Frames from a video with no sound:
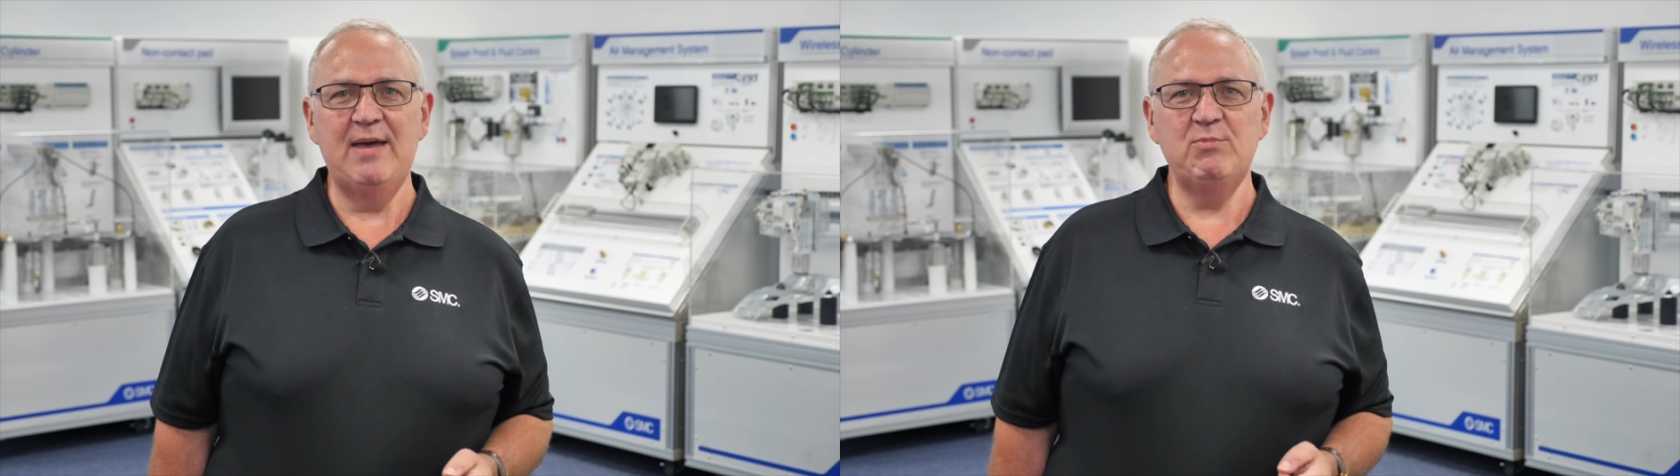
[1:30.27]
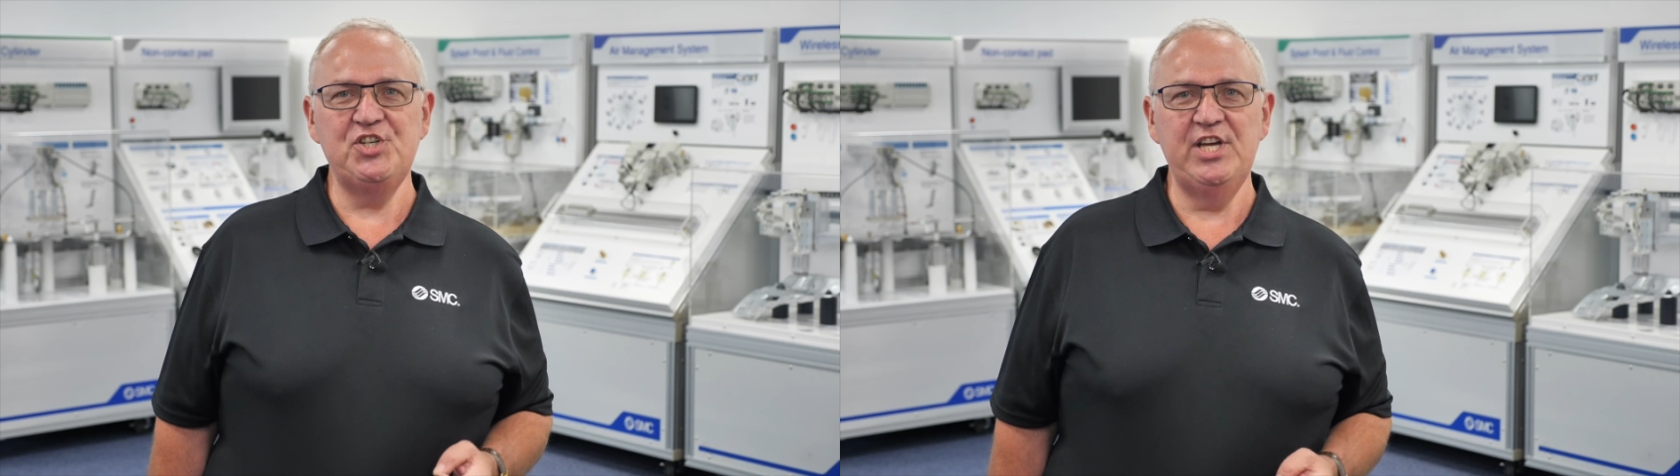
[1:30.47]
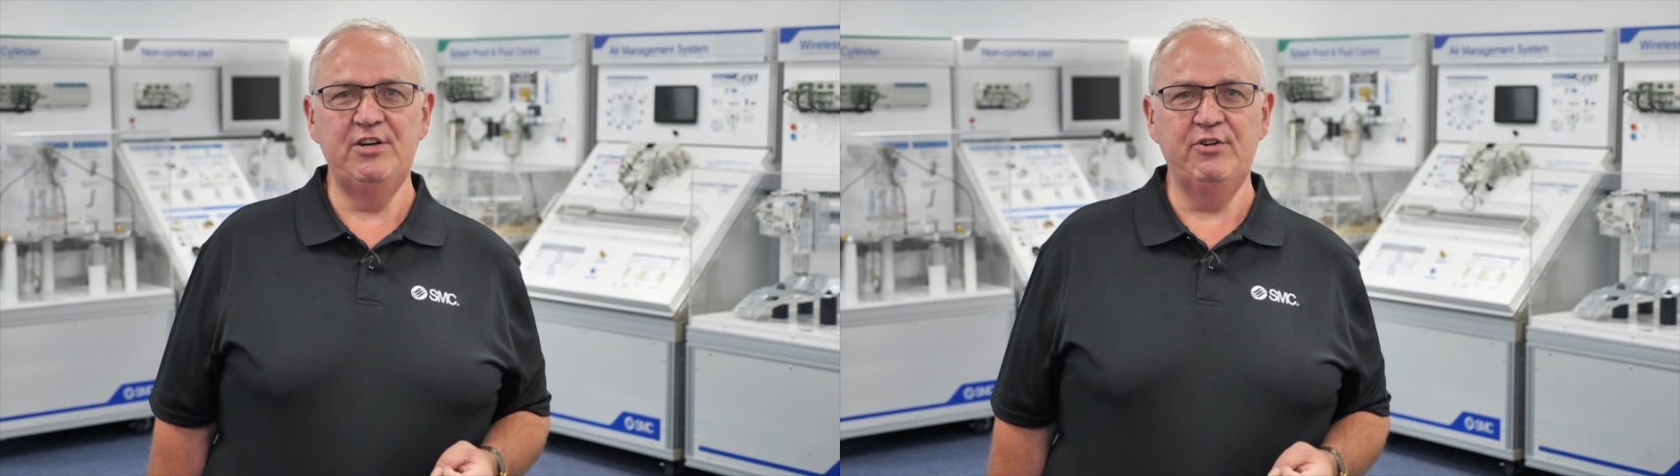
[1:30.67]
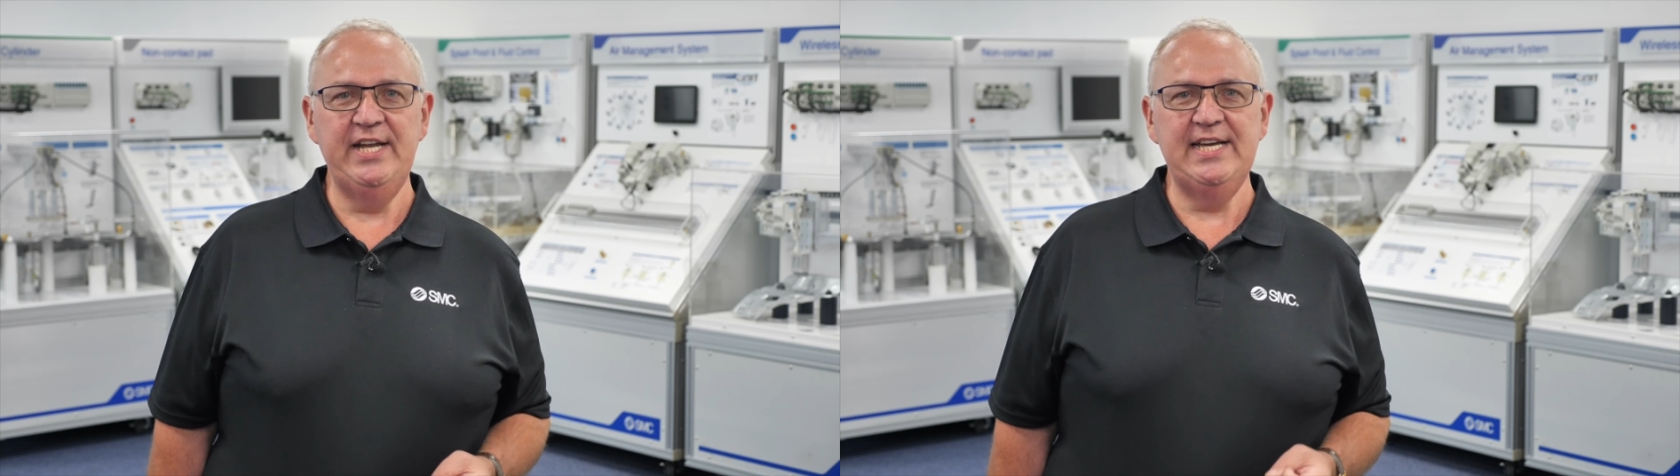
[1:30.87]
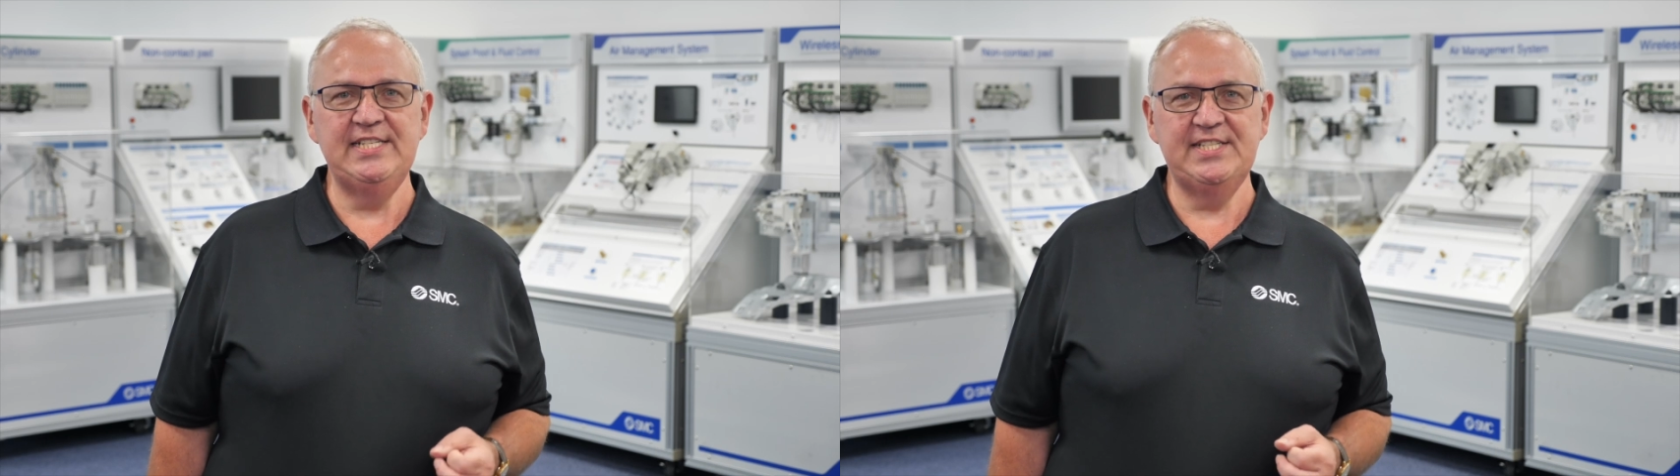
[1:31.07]

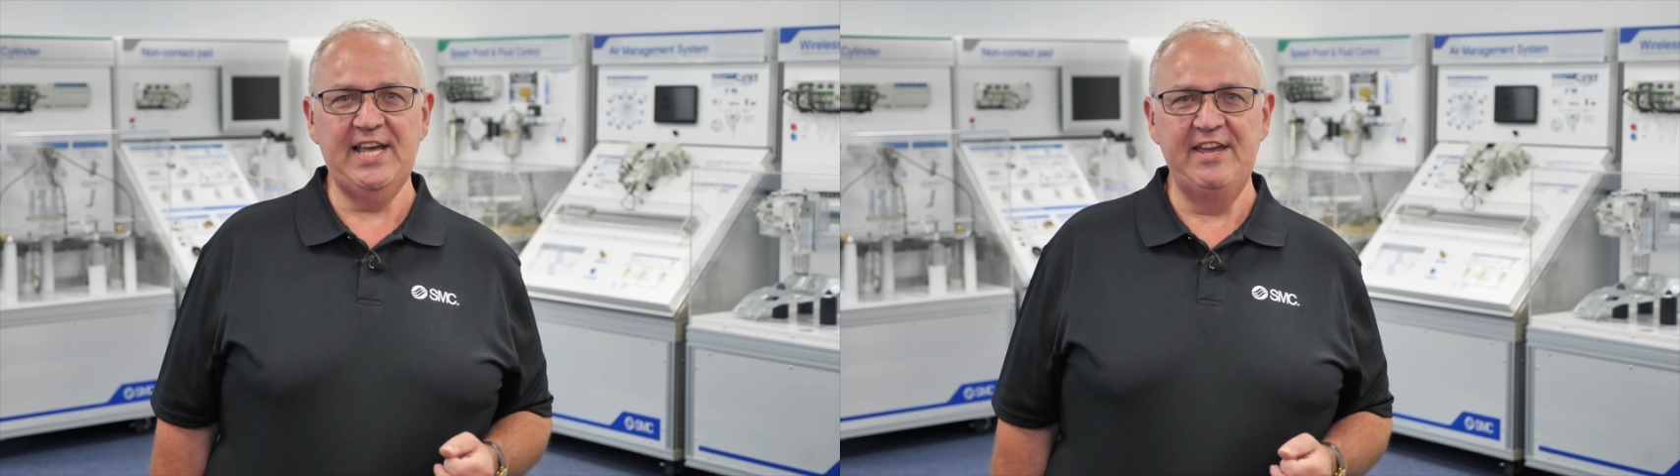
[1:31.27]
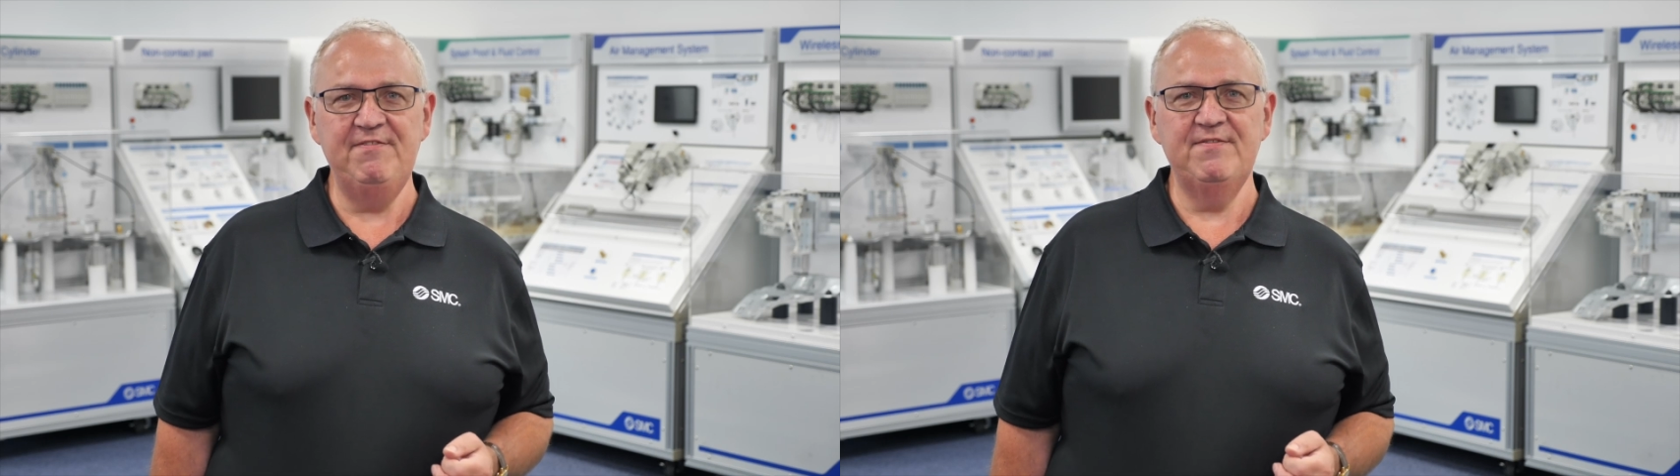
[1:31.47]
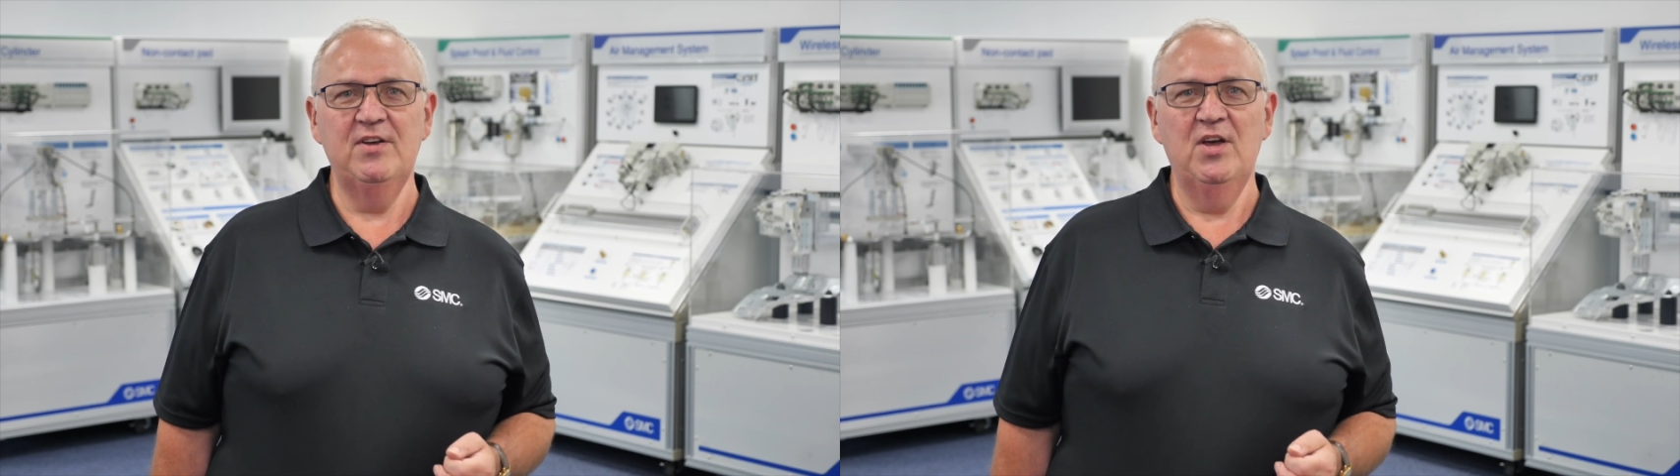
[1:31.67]
machinery is safe